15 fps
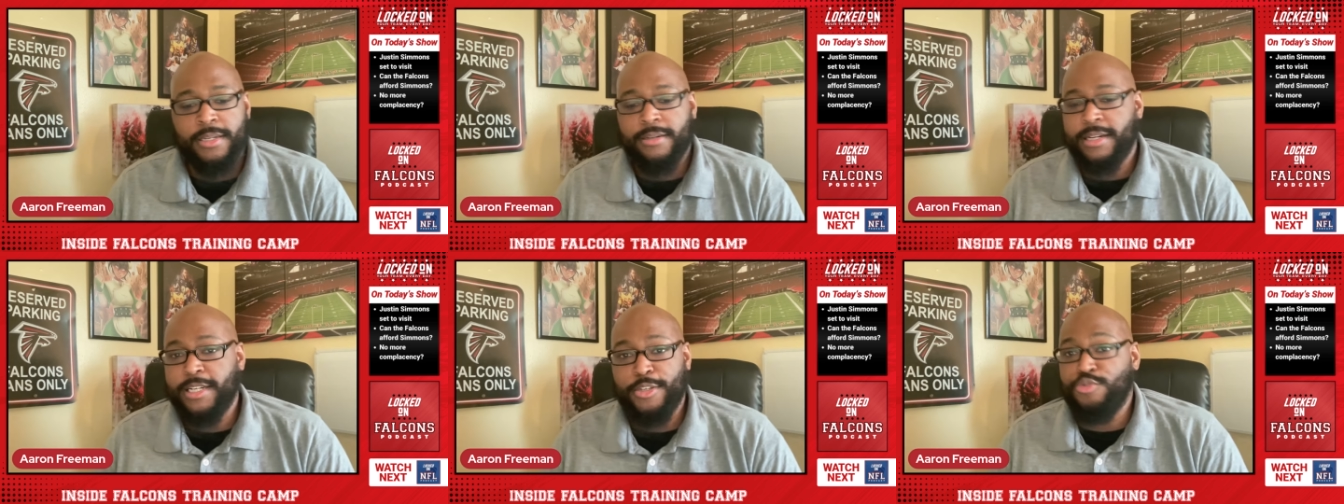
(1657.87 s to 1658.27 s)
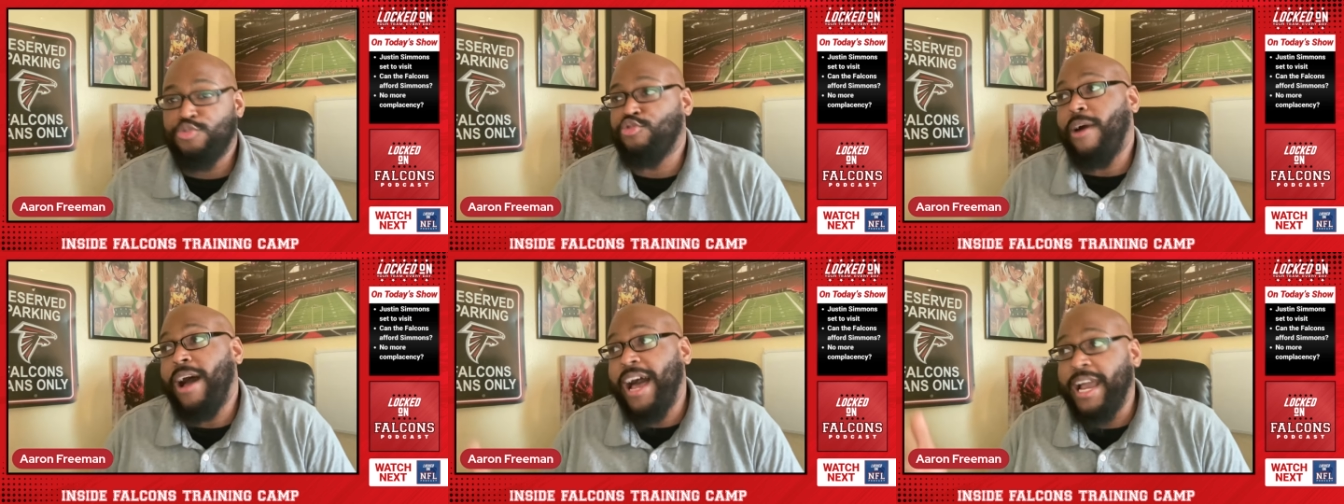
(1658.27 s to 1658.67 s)
Right? You
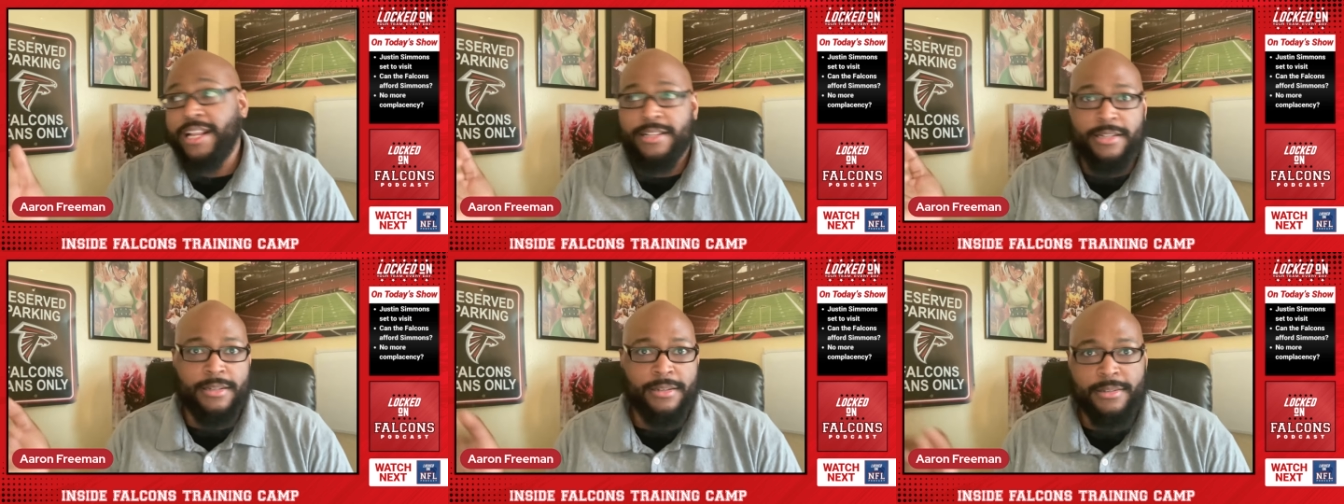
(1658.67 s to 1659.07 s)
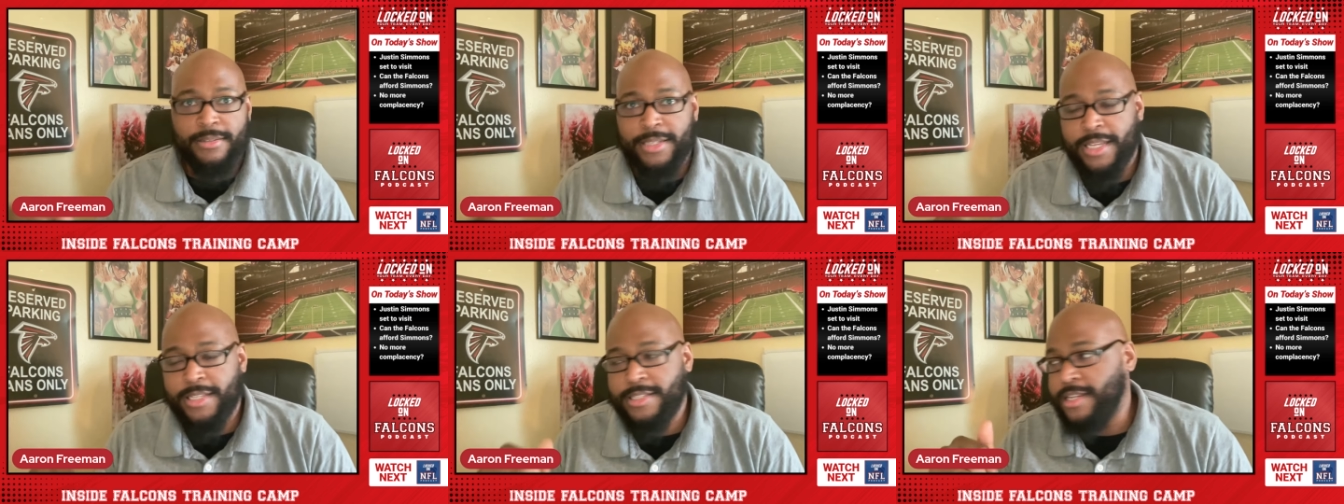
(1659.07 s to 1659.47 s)
tried to
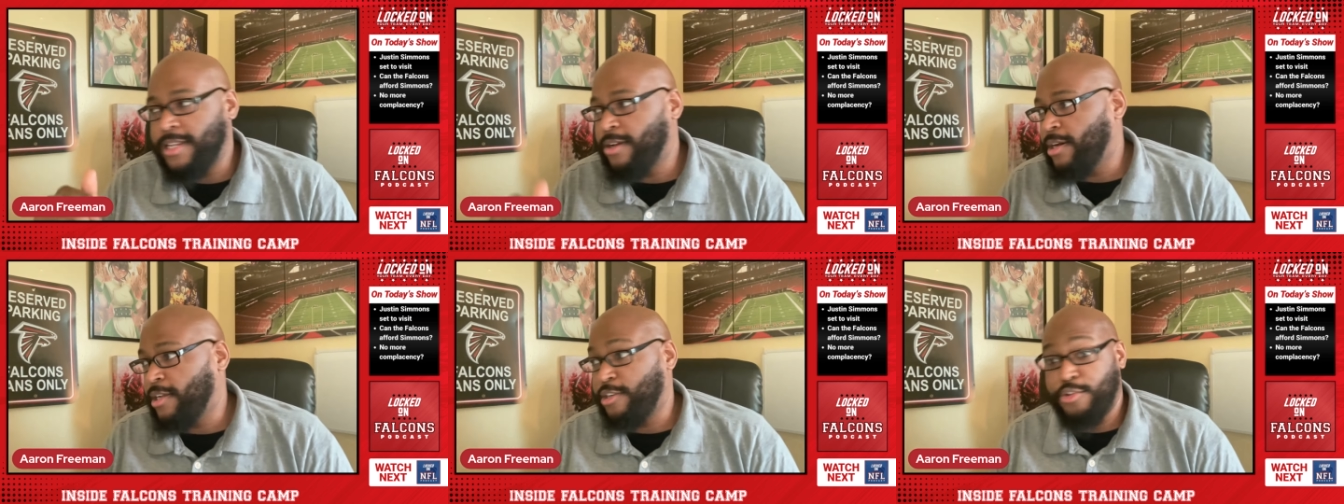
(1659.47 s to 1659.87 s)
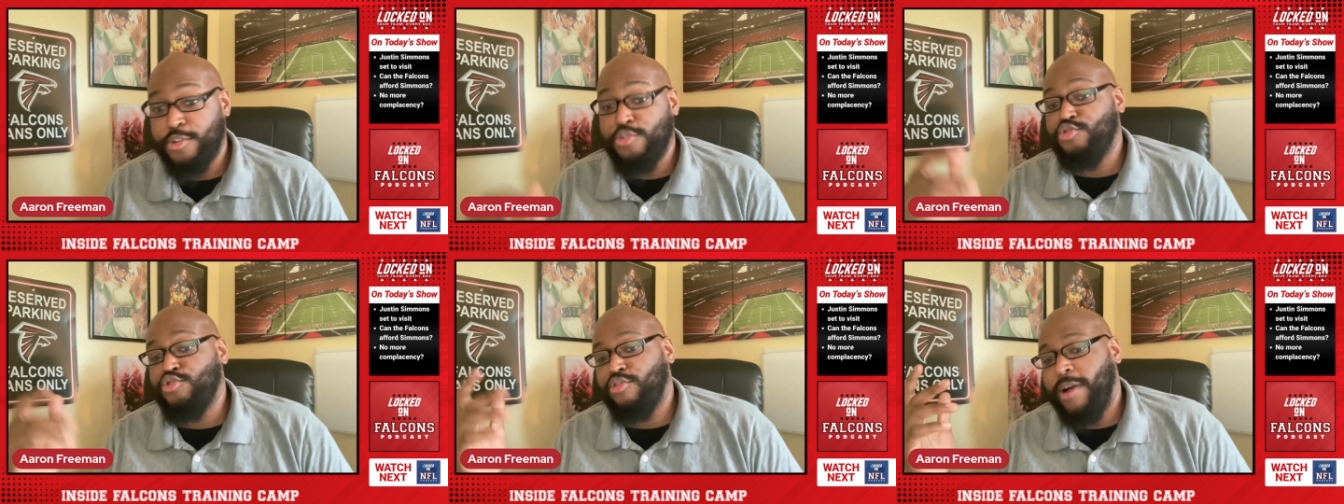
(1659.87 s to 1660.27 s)
get Danielle Hunter.
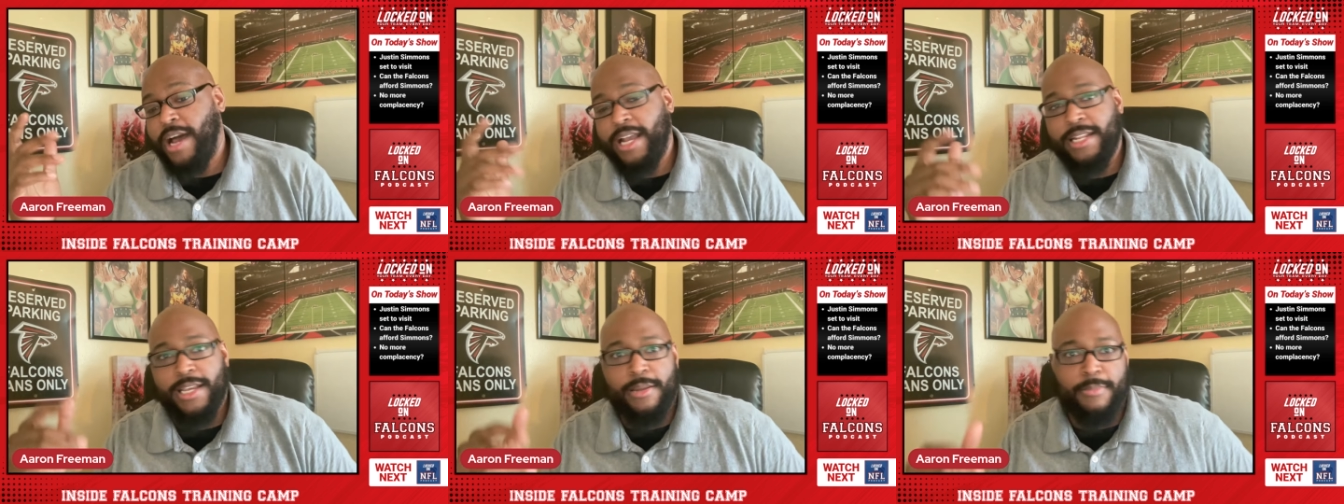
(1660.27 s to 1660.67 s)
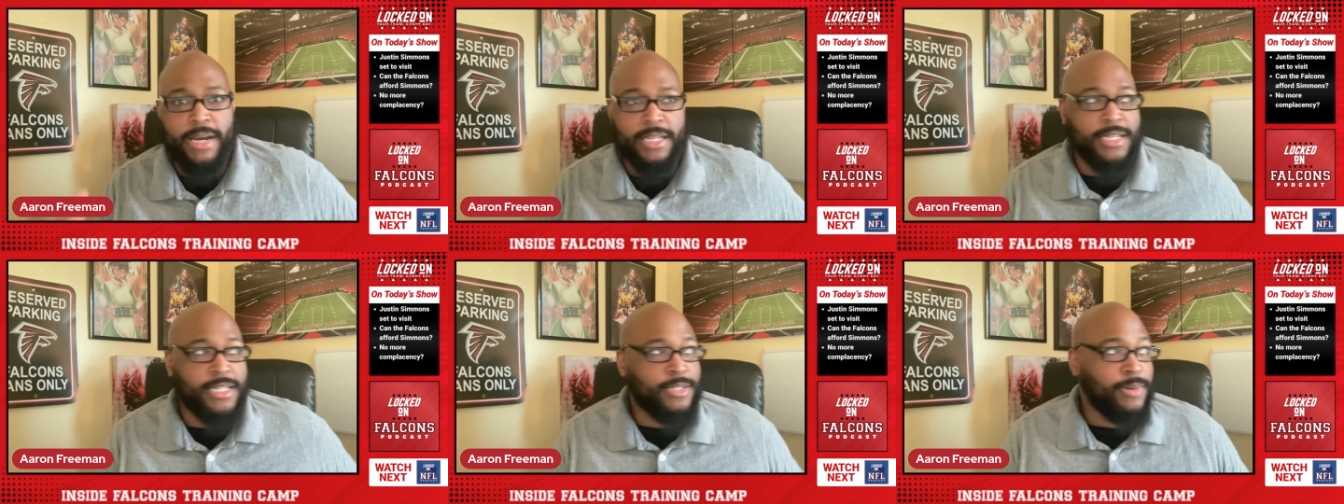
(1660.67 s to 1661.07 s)
You tried to get
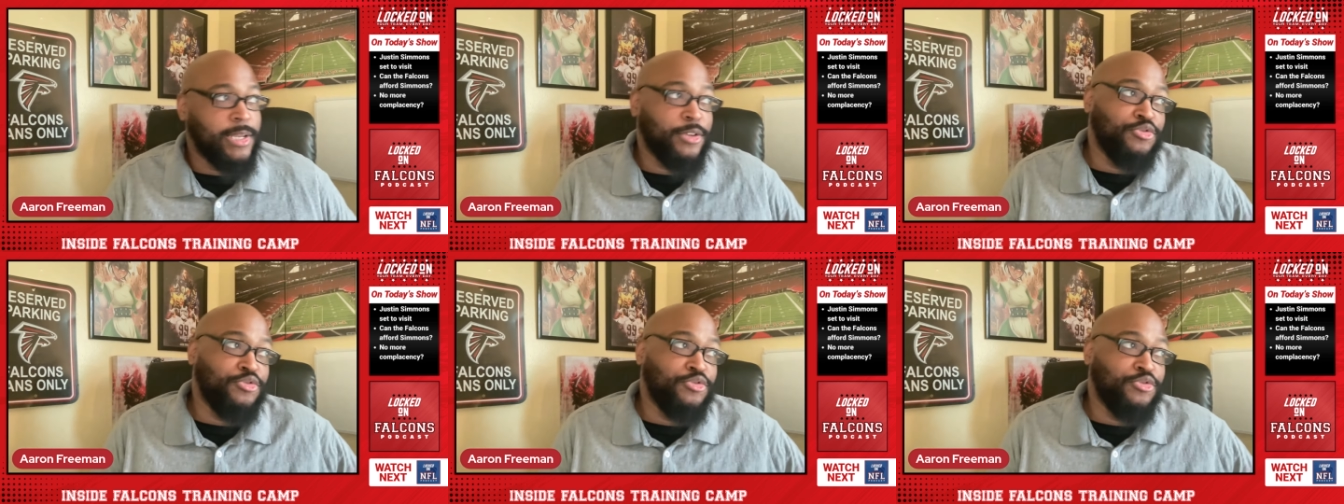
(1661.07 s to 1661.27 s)
Montez White.